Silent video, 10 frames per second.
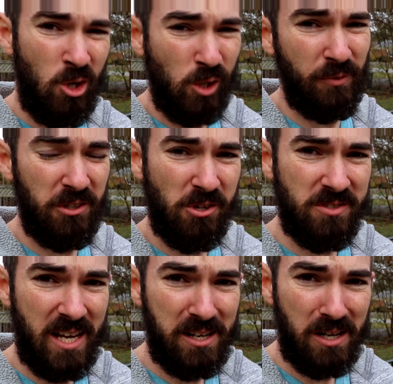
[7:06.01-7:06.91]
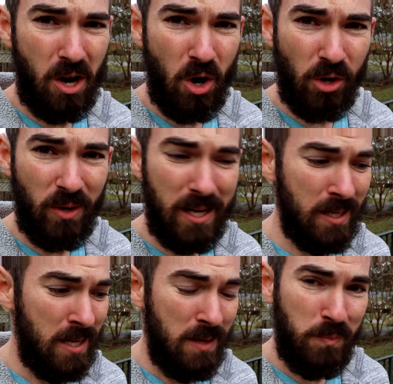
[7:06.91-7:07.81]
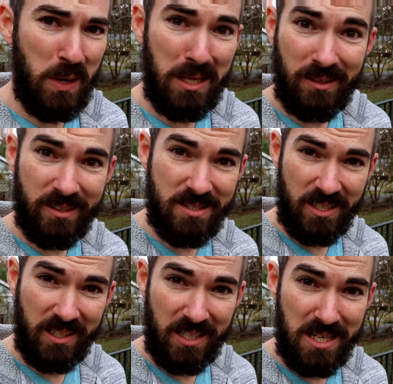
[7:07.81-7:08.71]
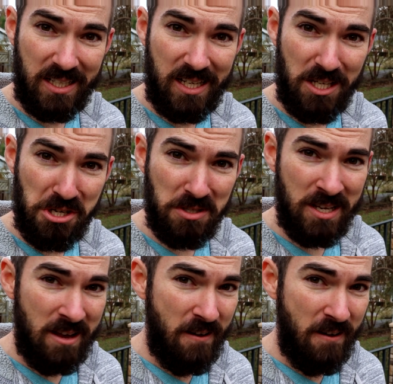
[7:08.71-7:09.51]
Hopefully it turns out all right, but let's stick it in the kiln,